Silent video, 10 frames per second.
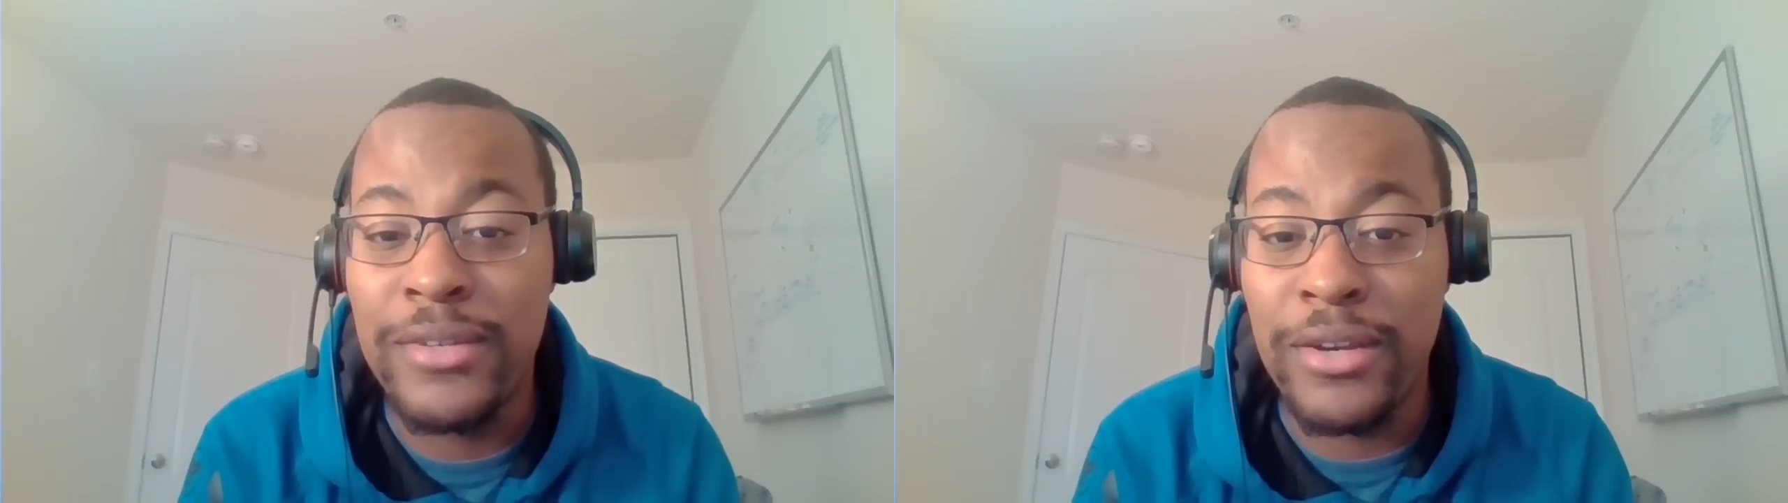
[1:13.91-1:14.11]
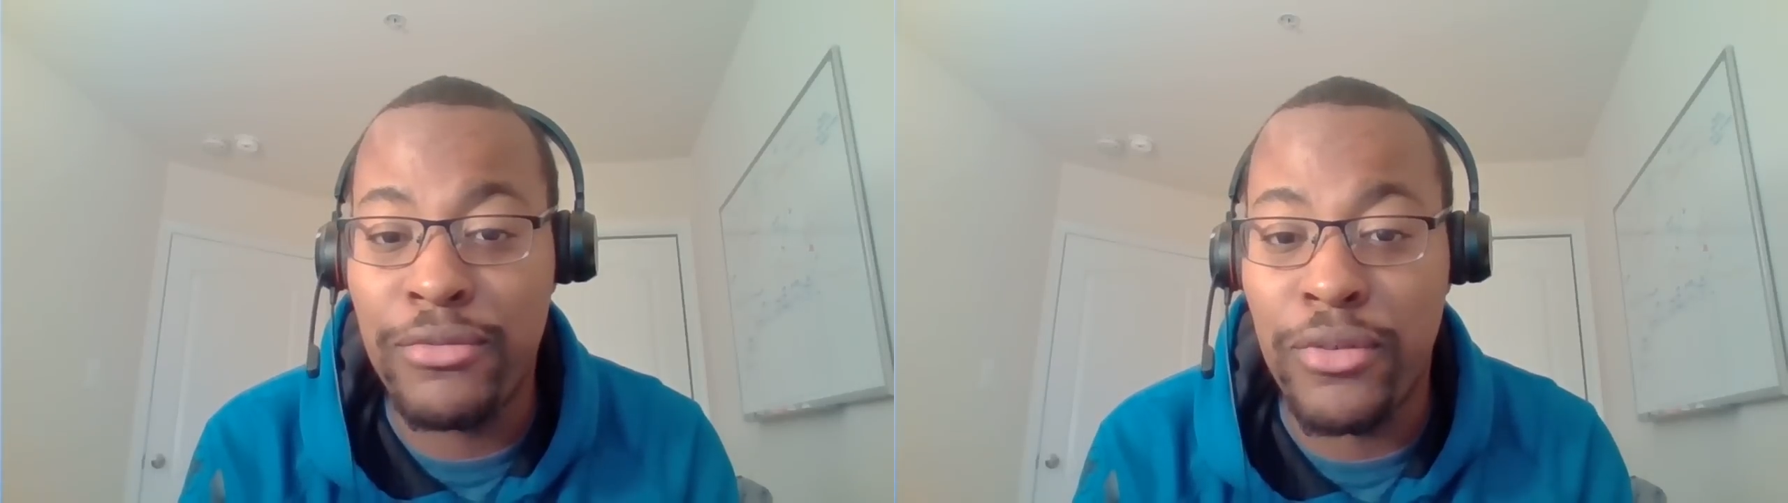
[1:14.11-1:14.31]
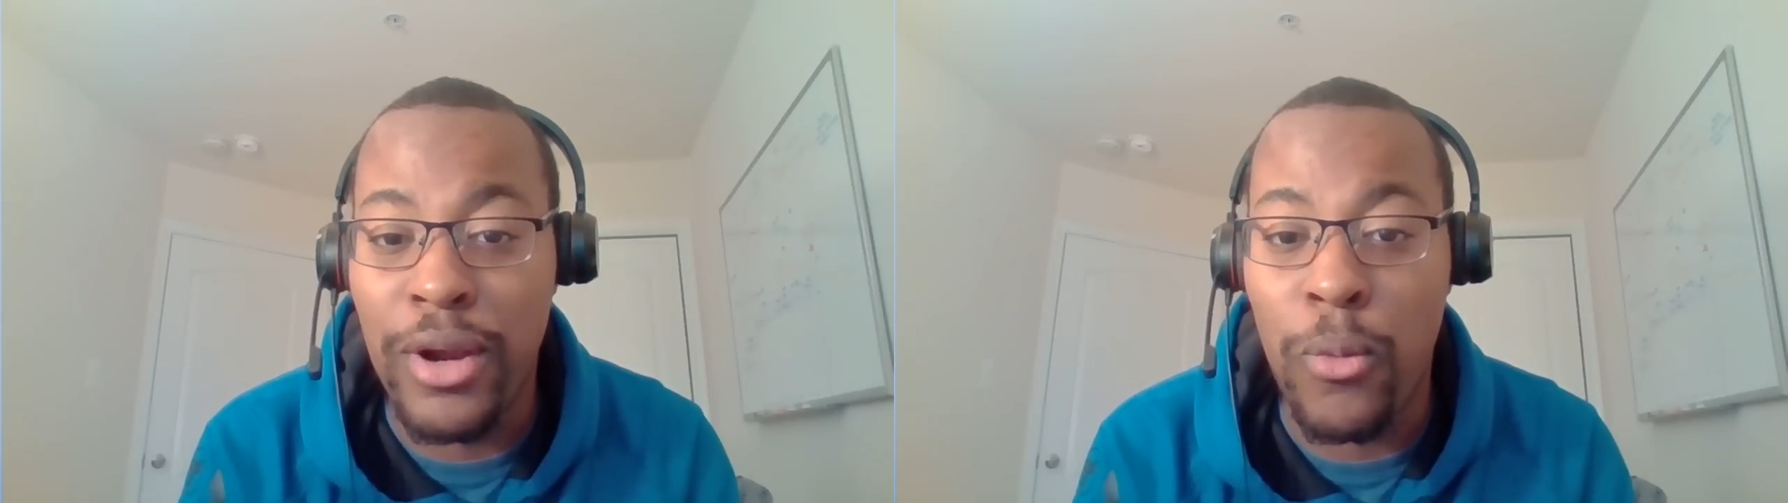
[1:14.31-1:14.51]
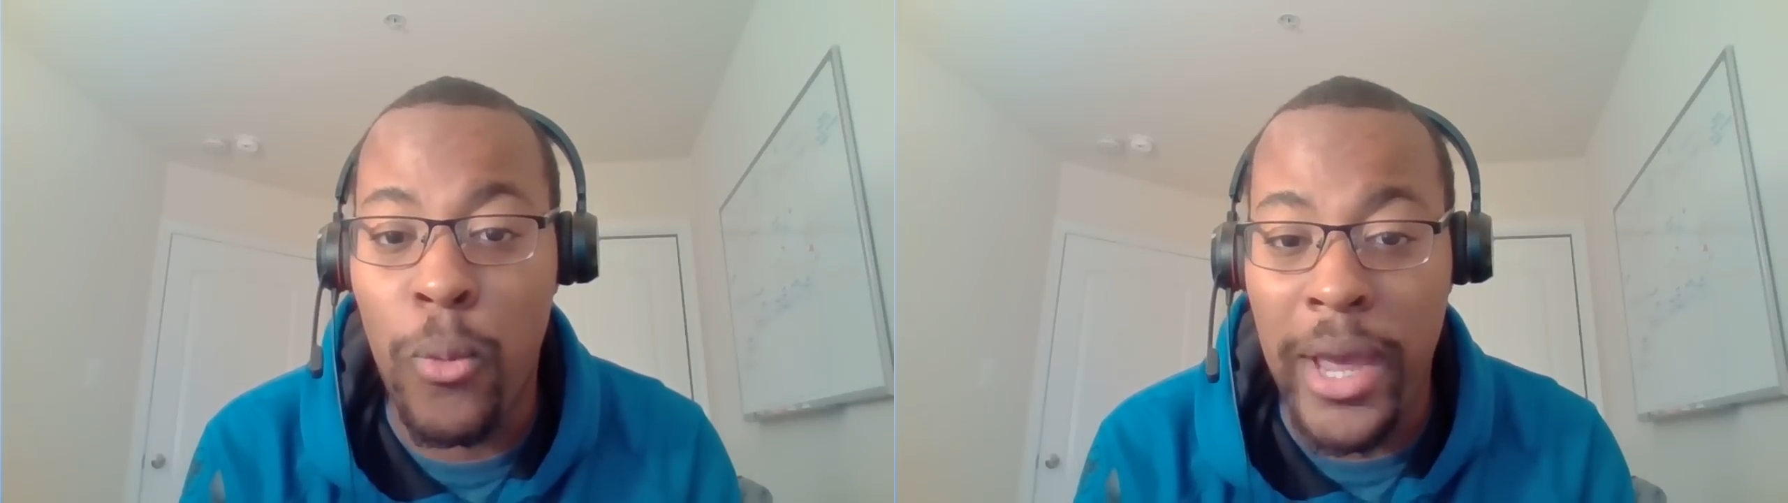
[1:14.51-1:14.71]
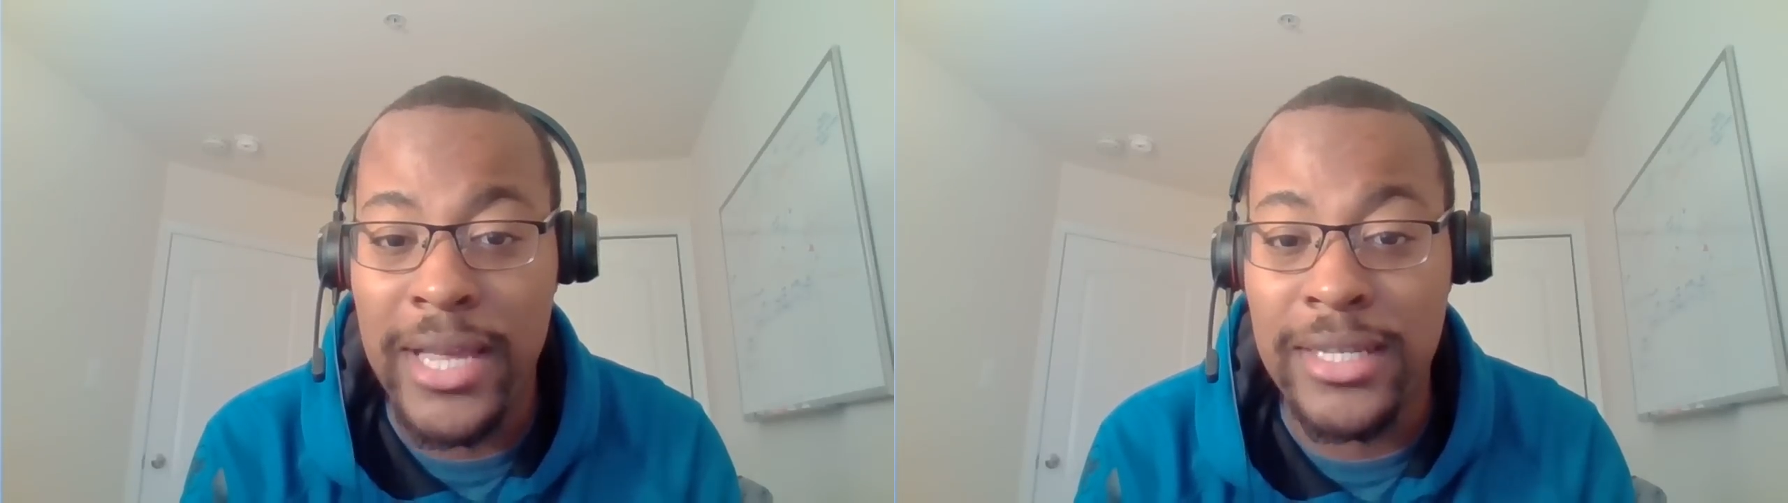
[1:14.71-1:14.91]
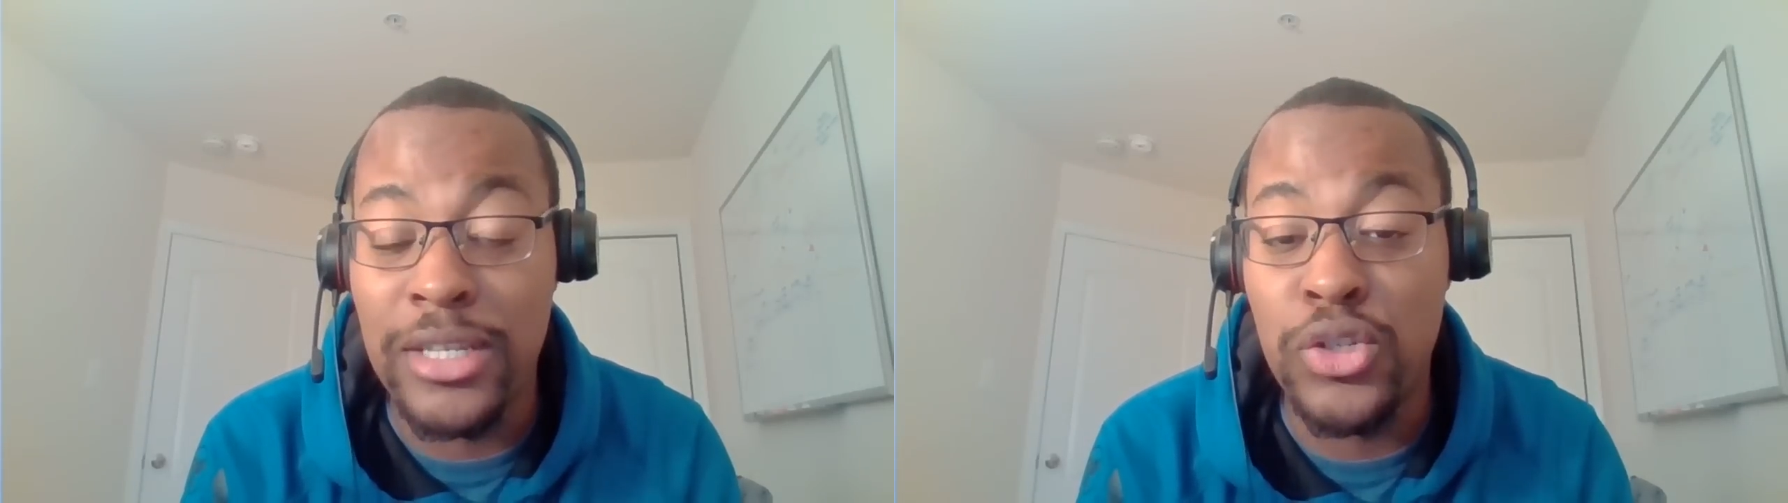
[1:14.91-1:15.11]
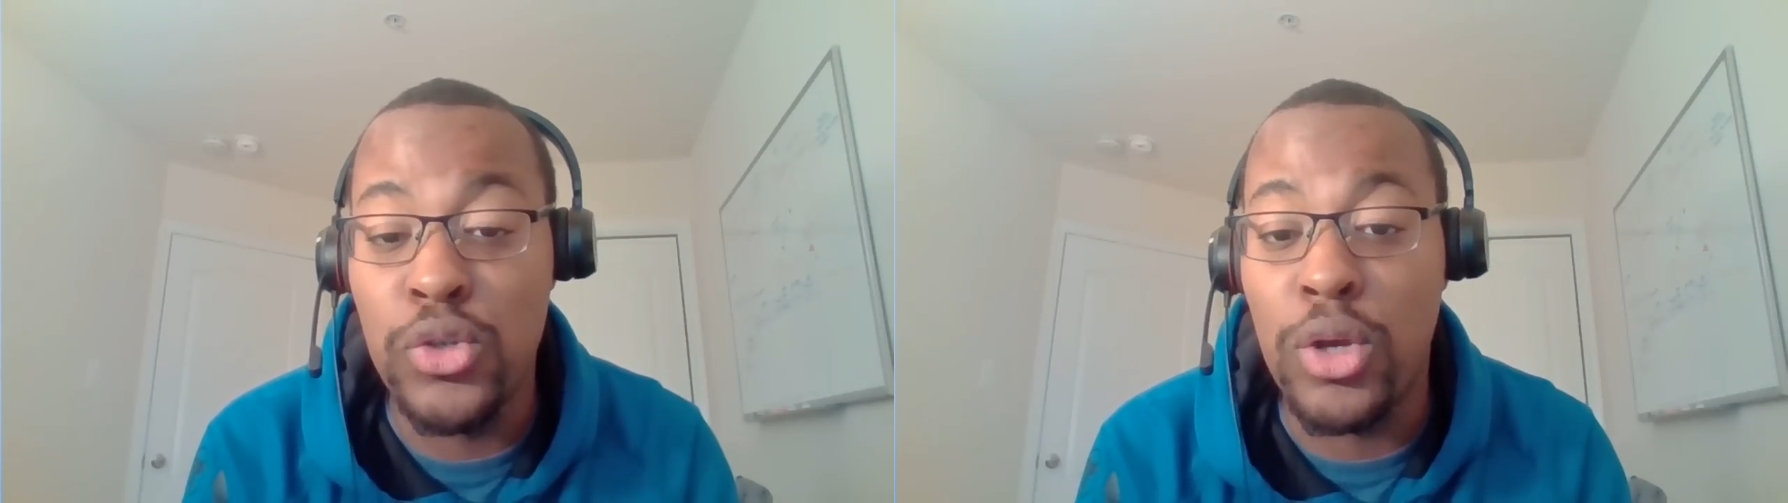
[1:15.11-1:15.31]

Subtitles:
different ways that you